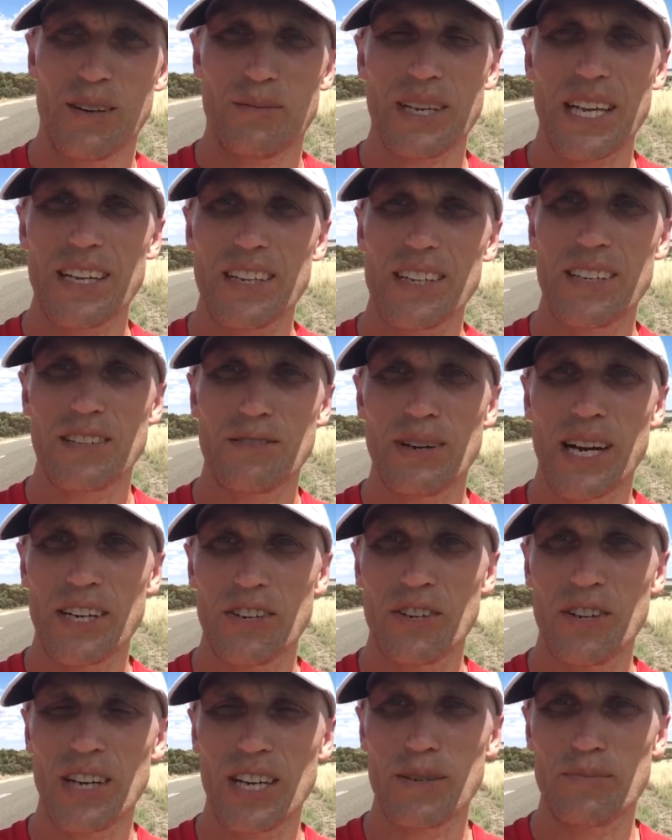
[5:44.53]
Getting in the run
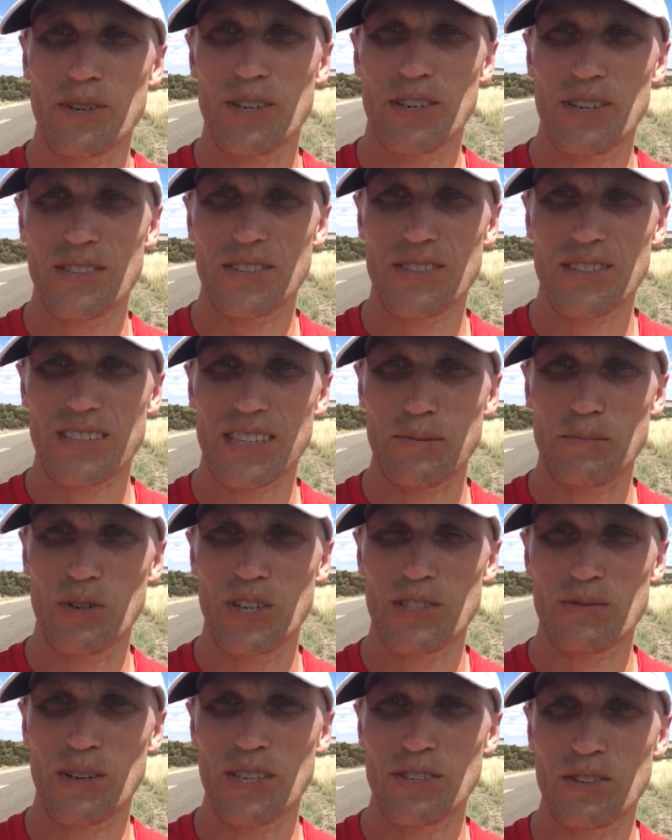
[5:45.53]
early because the
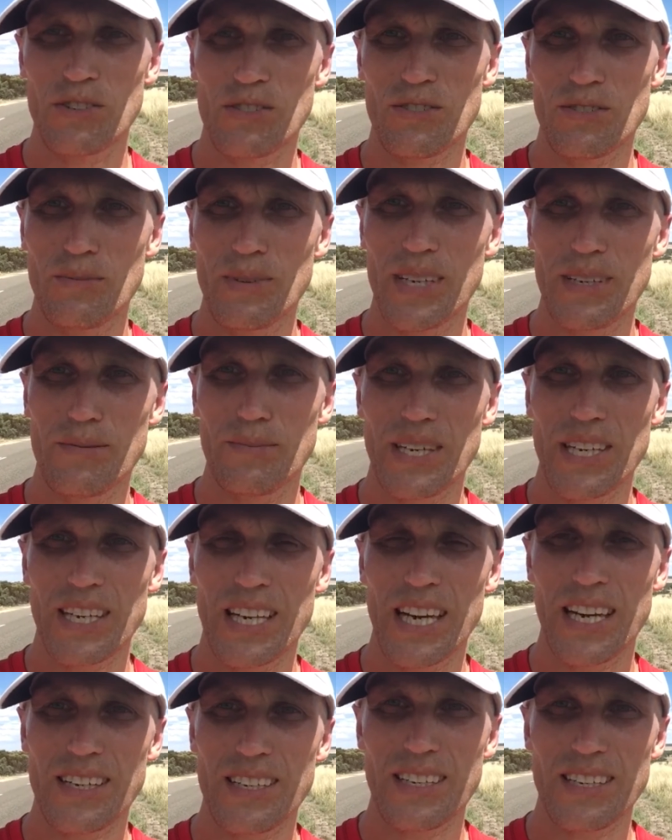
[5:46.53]
boys want to do swimming a bit
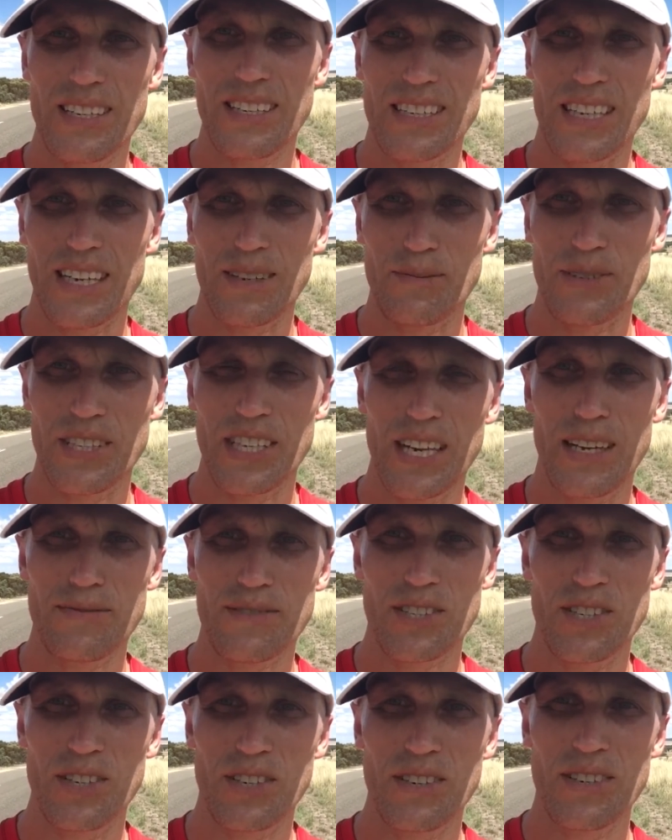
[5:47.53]
later in the
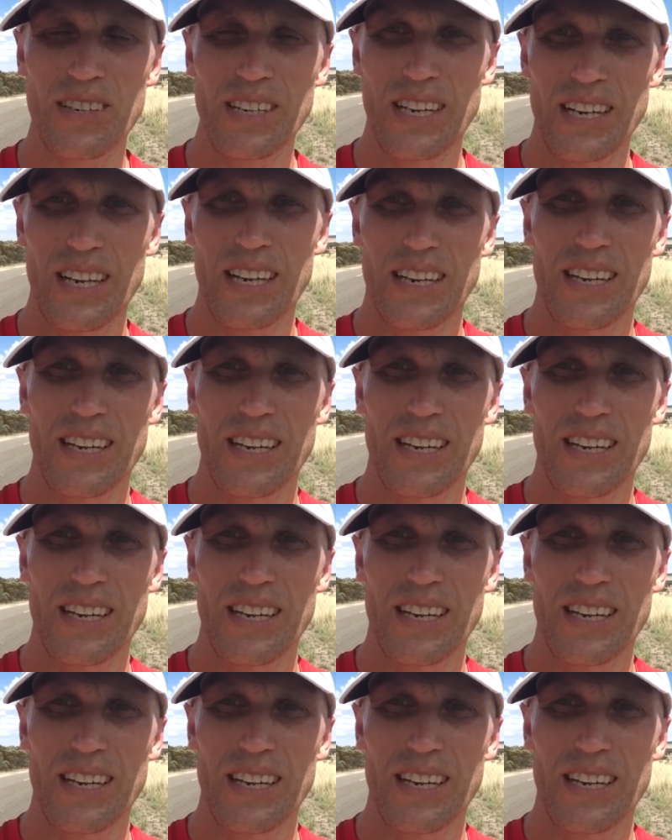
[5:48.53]
afternoon,